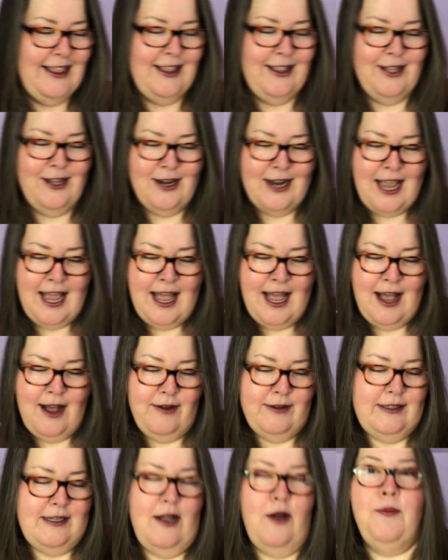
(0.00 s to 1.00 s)
Look
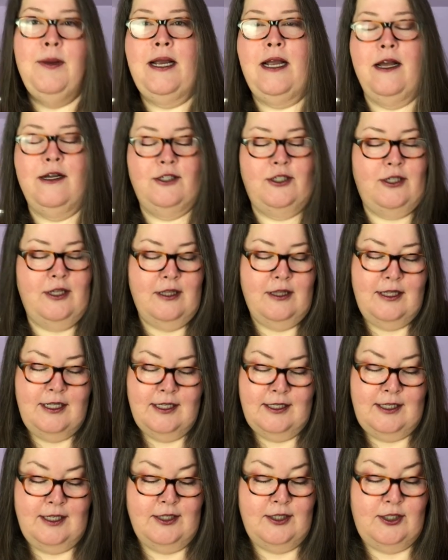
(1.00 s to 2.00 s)
how, oh my gosh,
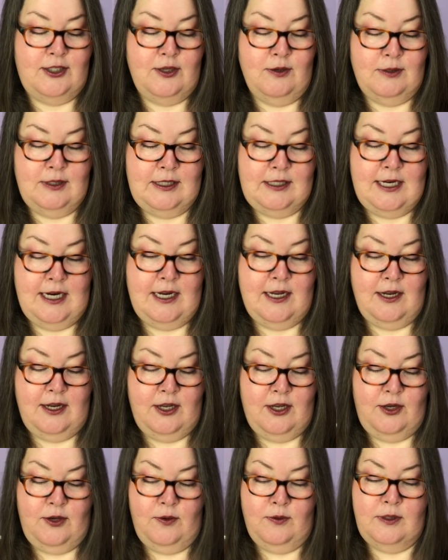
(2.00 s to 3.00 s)
this is so stinking
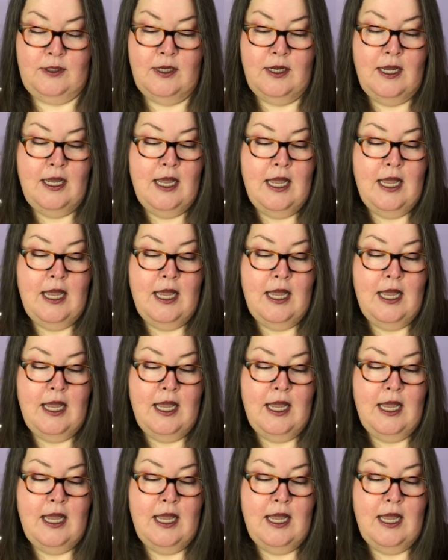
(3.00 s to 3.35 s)
cute.